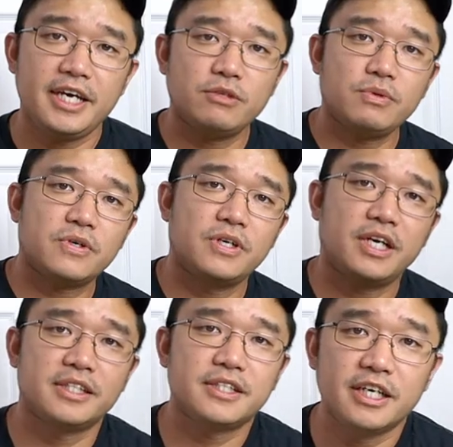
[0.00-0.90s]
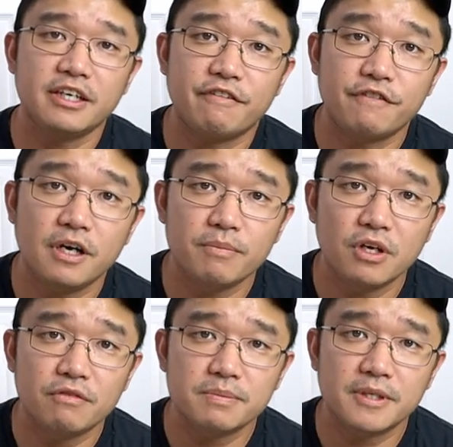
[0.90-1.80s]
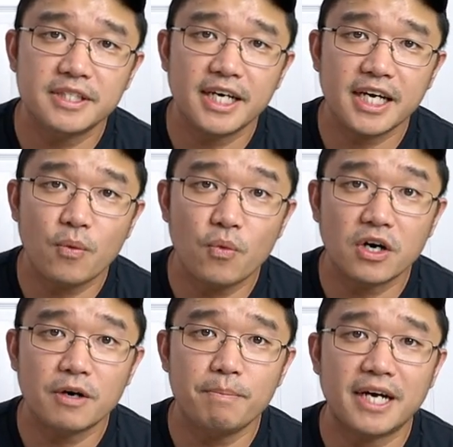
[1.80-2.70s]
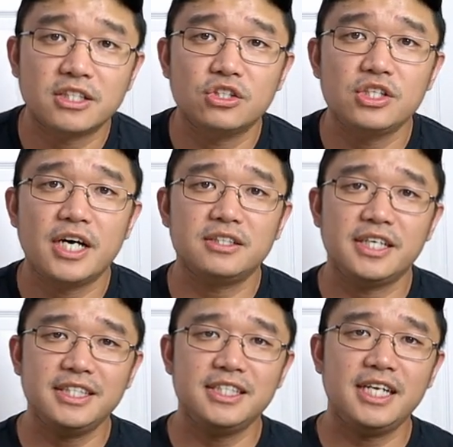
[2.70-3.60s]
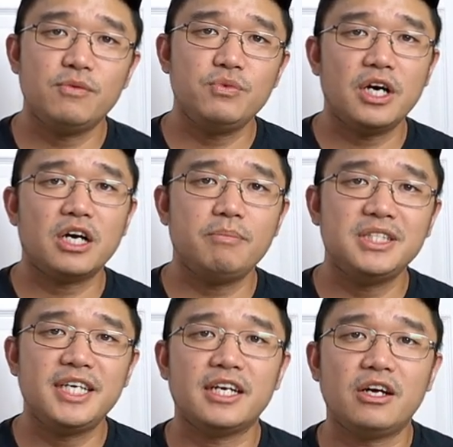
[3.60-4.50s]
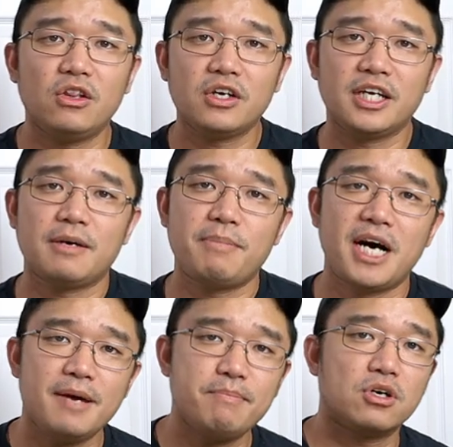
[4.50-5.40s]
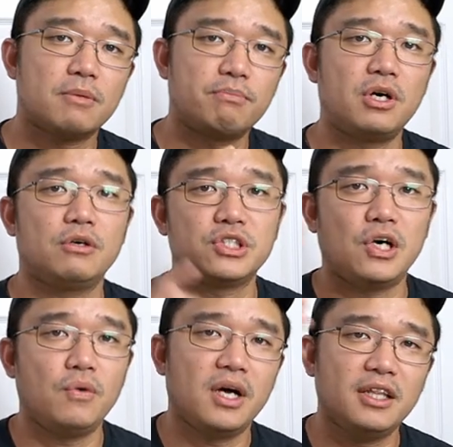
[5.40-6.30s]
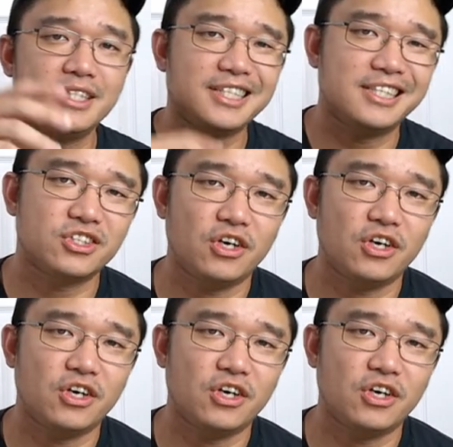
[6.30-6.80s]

Hey guys, what's going on? It's Don here from Novaspirit Tech and welcome back to the channel. And today we are going to be taking a look at the PiBook Pro, so let's get